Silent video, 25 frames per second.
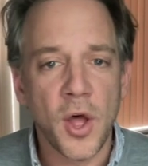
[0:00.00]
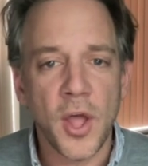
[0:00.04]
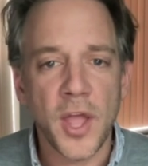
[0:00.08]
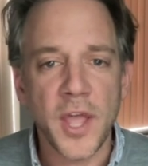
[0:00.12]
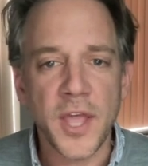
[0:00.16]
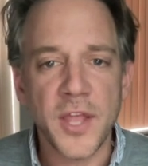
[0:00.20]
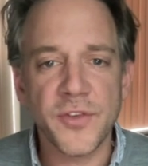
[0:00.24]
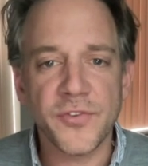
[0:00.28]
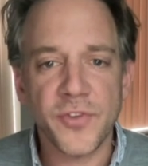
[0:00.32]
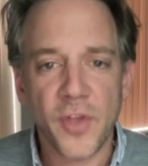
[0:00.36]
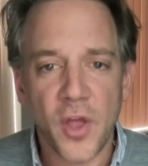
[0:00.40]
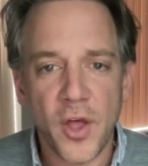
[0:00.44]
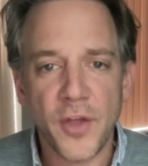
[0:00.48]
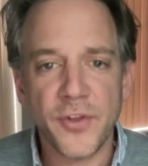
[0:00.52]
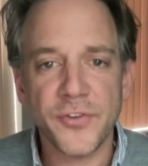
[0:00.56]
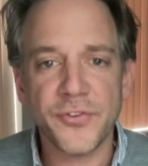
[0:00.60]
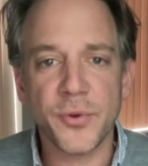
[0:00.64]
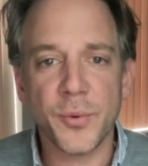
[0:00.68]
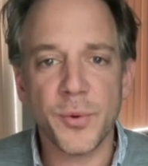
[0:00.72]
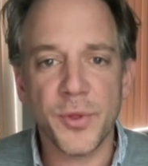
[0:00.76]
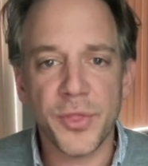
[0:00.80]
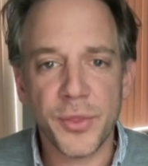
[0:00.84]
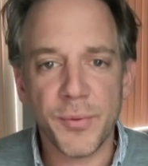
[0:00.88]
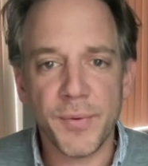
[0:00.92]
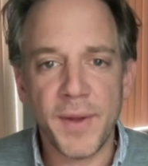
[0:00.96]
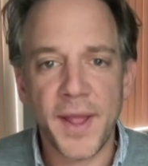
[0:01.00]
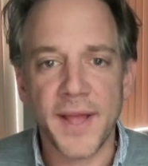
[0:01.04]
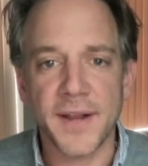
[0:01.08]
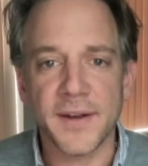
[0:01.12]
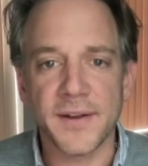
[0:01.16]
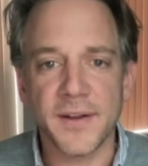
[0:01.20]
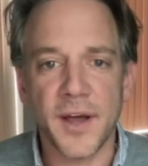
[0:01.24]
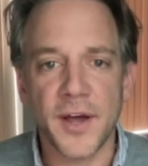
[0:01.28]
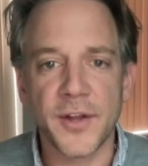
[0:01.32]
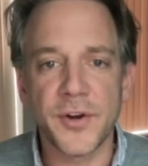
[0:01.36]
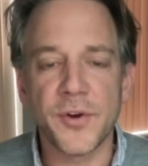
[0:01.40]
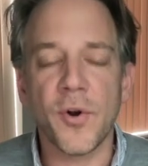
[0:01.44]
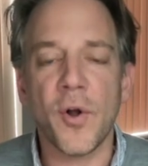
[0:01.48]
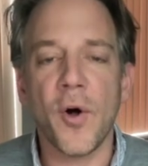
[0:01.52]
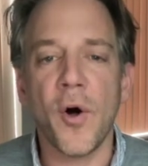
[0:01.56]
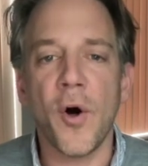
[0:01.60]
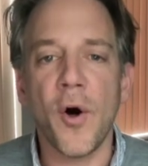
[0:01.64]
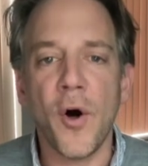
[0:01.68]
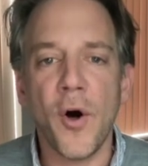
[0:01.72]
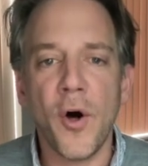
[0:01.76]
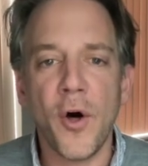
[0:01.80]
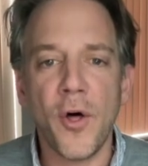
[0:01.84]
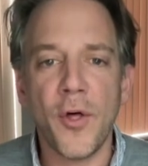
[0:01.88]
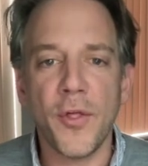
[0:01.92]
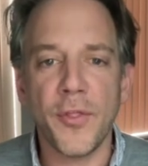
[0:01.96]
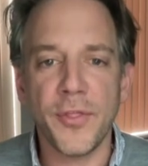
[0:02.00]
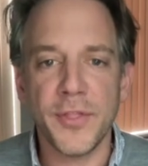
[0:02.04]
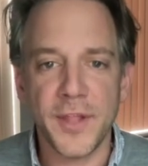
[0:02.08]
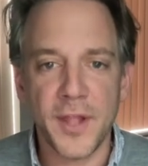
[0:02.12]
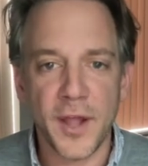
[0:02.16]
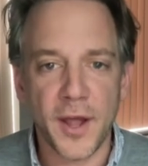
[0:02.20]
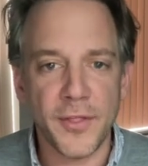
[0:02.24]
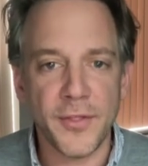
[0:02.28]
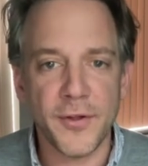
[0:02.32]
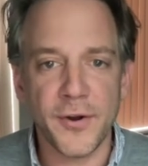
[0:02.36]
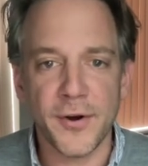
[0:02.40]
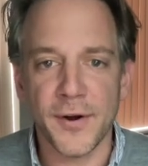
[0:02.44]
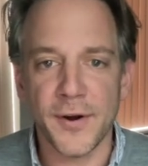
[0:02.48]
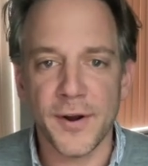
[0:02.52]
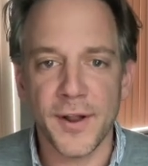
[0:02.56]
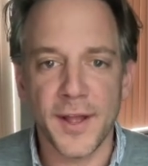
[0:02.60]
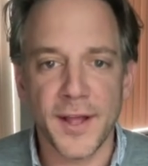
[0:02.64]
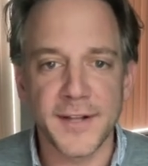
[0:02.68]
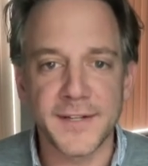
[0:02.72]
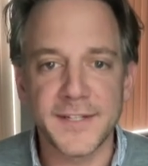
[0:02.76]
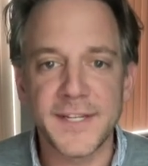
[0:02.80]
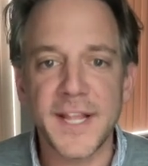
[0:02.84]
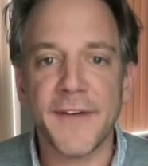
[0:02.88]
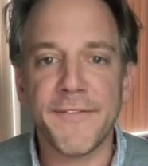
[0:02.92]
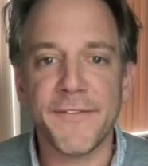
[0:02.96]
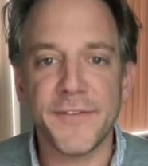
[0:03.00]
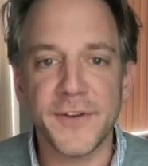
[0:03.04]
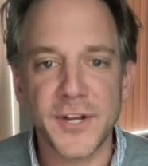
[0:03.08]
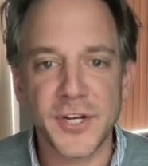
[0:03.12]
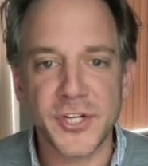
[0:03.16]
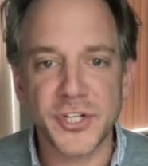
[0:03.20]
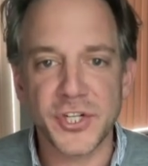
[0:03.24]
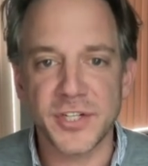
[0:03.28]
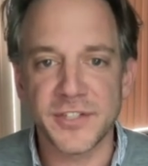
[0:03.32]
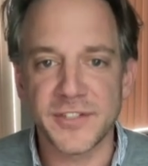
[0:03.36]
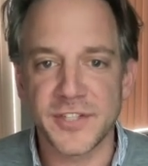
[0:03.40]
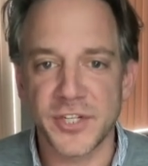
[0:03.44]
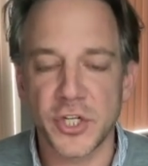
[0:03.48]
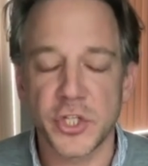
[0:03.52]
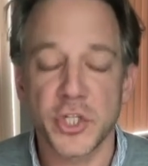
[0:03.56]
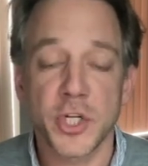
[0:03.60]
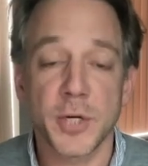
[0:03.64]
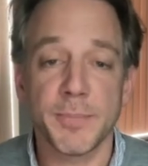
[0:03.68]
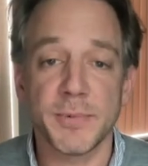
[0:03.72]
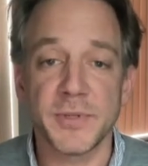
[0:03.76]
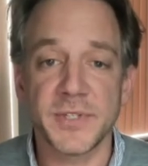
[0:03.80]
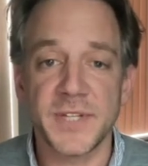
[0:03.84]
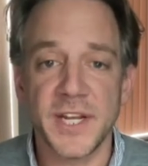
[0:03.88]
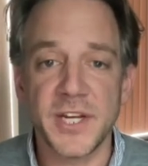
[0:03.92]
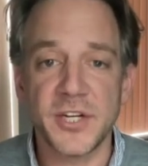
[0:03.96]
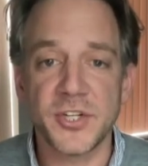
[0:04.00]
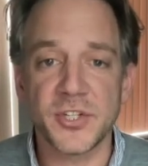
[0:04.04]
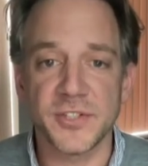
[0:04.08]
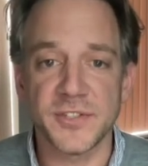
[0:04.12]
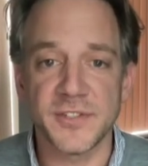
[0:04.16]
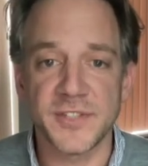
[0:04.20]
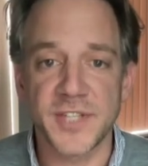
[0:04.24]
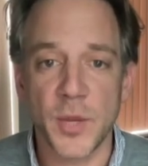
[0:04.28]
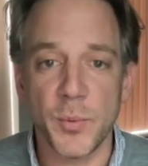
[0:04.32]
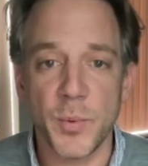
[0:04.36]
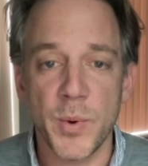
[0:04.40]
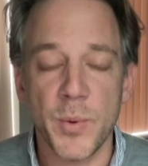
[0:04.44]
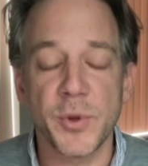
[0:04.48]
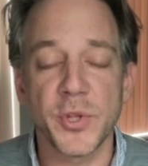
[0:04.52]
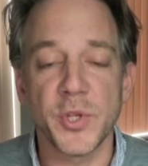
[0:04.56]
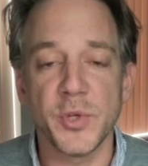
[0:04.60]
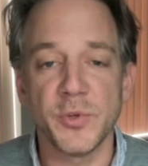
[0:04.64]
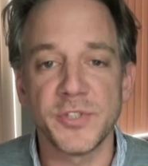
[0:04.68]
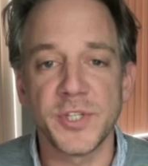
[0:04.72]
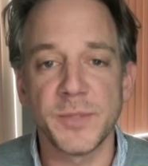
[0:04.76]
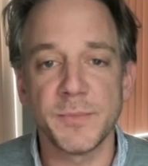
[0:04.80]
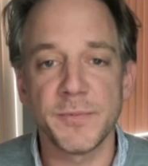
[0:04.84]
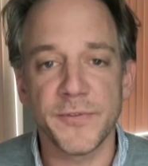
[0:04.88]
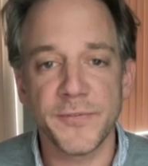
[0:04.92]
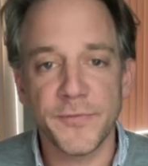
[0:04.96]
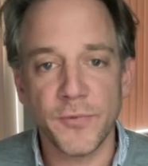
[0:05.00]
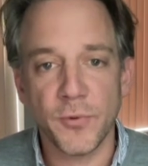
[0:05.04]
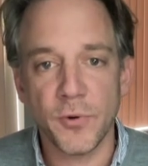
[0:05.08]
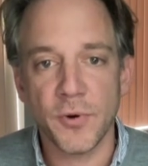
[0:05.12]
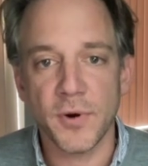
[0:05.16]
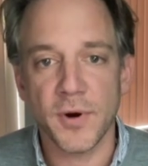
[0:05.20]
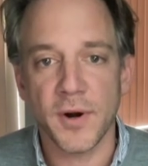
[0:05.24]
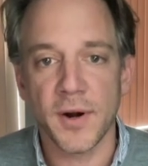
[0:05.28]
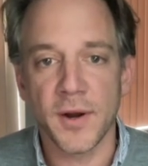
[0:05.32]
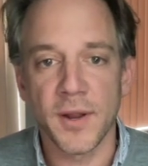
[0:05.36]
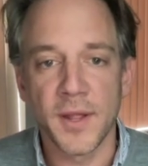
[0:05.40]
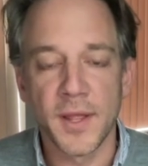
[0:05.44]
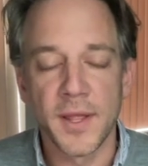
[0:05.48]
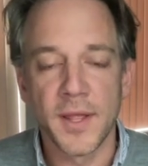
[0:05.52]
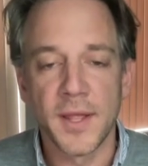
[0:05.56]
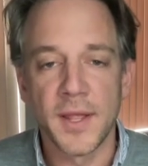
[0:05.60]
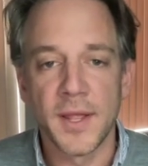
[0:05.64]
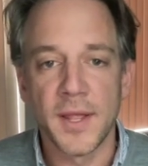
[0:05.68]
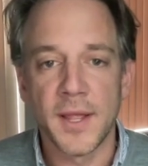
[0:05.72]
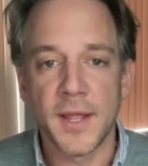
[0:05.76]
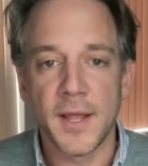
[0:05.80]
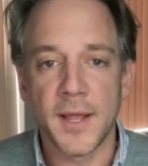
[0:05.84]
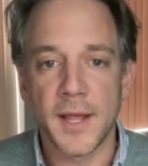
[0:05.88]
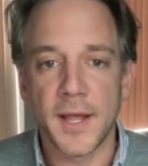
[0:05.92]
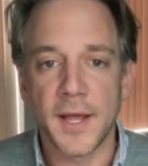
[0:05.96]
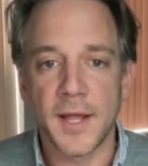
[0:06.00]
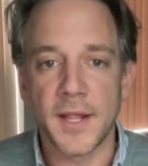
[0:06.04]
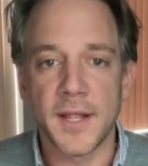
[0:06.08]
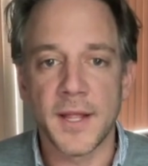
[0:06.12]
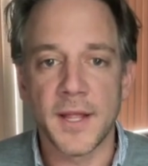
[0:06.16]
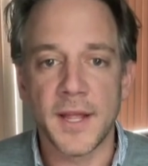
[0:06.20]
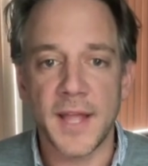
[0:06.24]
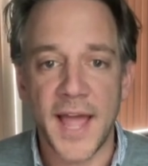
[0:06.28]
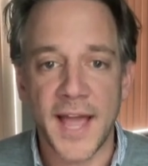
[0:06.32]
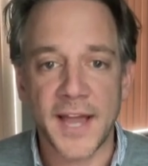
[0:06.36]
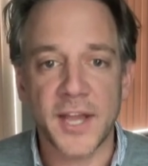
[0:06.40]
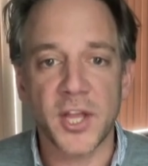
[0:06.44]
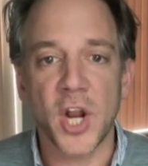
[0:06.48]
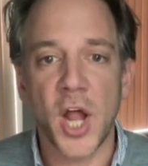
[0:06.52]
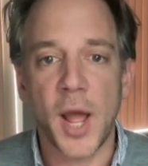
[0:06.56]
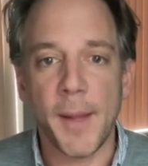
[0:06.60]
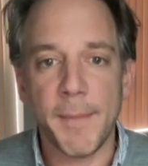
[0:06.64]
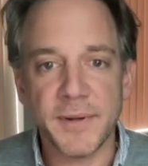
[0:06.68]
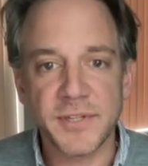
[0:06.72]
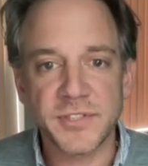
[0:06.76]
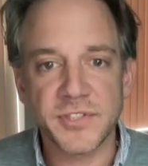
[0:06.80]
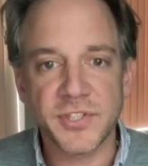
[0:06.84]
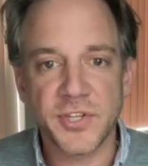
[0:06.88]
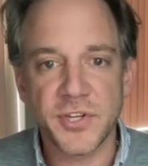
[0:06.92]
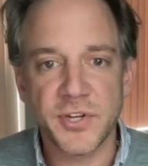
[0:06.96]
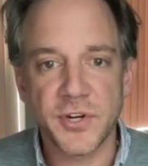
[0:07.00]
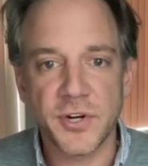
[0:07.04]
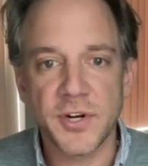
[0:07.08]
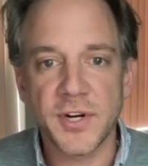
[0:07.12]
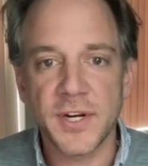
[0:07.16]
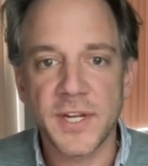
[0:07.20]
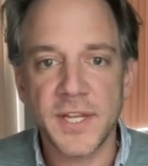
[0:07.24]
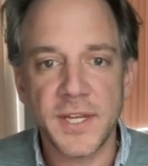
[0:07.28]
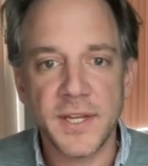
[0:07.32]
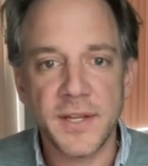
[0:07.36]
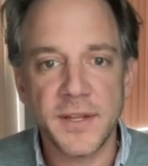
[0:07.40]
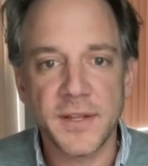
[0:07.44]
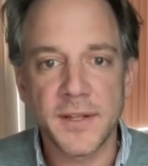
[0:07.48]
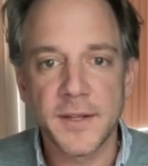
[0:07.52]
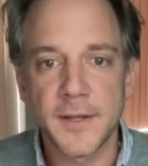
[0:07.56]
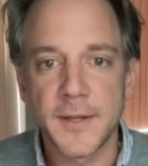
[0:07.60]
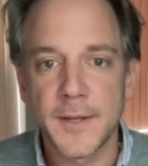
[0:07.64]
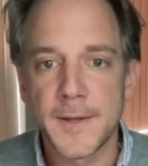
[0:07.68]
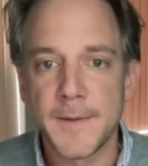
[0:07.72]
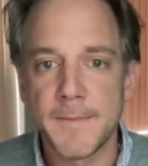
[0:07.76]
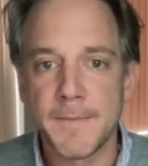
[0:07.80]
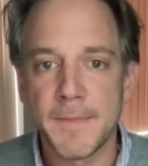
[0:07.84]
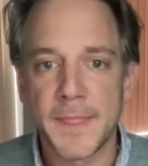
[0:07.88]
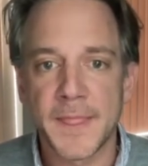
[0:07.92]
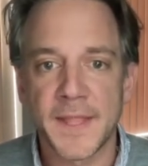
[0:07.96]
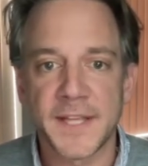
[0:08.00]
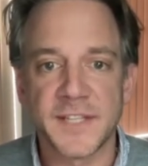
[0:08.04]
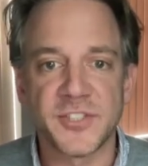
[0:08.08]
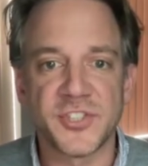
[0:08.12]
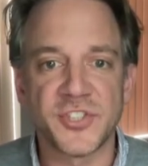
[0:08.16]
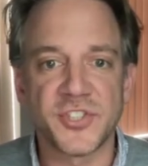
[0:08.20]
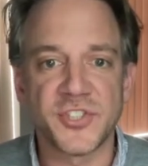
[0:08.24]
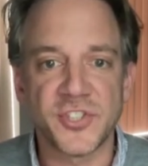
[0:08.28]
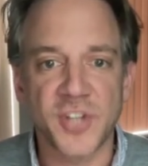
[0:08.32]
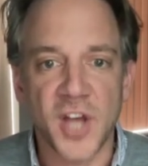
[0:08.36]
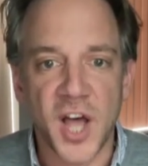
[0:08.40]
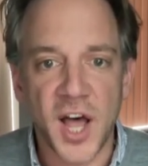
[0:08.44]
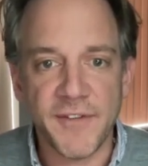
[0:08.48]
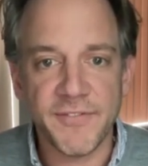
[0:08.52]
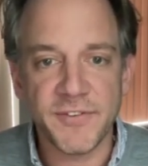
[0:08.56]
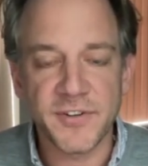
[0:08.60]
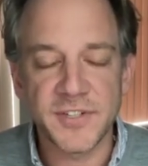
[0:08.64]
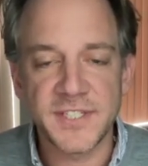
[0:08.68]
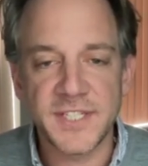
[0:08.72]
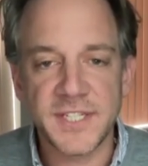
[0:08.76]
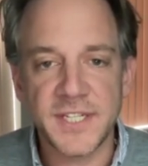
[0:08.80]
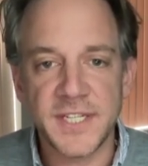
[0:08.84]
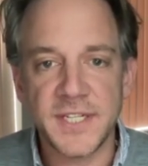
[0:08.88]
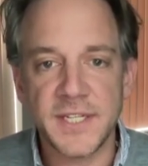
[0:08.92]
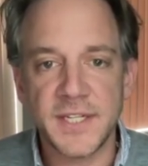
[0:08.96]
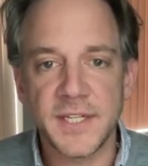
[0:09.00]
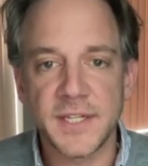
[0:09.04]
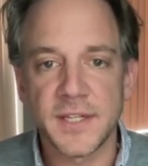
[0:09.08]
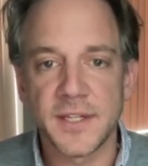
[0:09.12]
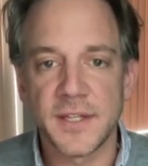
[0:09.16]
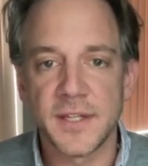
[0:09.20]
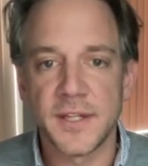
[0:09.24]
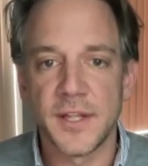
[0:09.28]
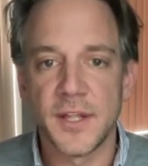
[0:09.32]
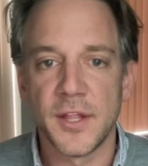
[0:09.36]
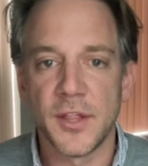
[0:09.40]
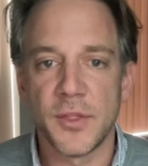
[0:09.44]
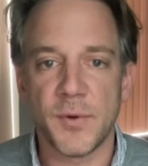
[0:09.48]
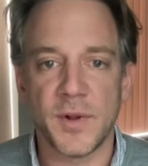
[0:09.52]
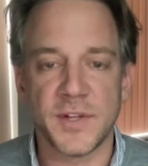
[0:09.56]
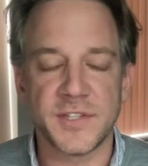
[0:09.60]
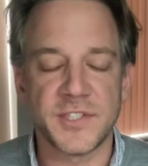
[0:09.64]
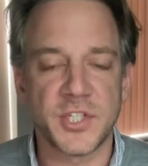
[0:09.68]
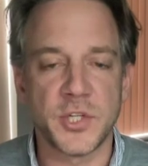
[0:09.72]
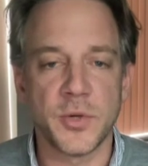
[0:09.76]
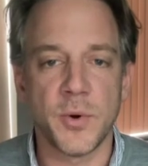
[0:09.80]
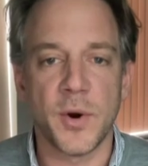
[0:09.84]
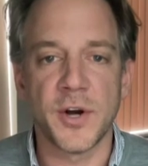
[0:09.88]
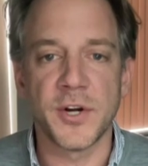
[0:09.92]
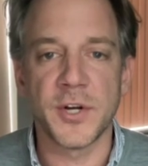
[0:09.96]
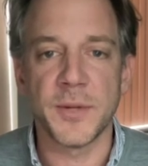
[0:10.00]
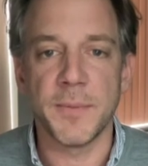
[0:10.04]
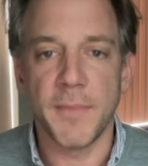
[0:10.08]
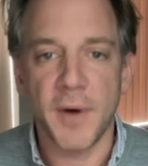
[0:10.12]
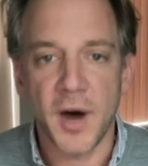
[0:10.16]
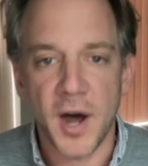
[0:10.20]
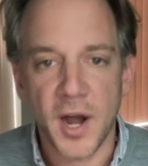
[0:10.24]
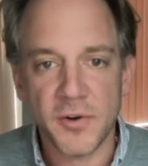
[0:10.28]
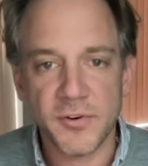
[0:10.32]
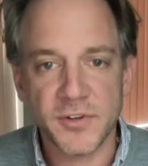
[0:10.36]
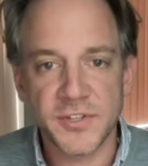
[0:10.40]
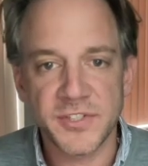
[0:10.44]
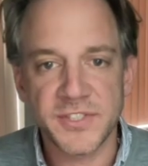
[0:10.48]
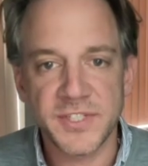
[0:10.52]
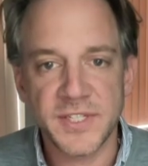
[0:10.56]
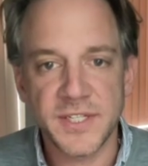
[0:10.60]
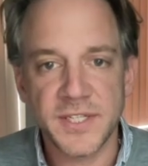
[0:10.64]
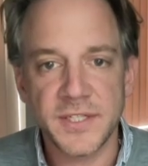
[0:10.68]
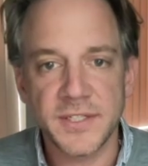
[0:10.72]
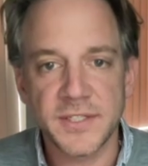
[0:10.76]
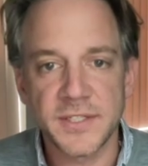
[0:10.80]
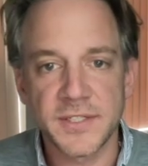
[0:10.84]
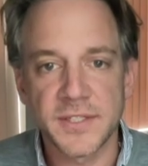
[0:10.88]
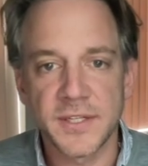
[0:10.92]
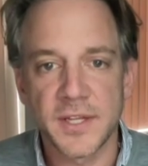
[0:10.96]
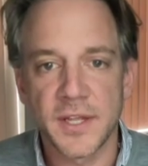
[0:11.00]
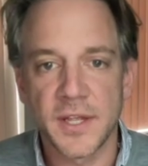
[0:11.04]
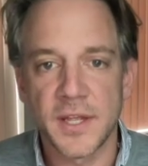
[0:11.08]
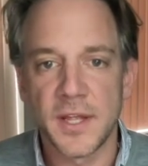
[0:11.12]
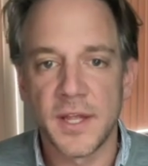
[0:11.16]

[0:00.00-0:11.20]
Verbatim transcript: it is also a threat under all the other uh, definitions and interpretations that we were using before uh, economic security, sovereignty, threats to our democracies.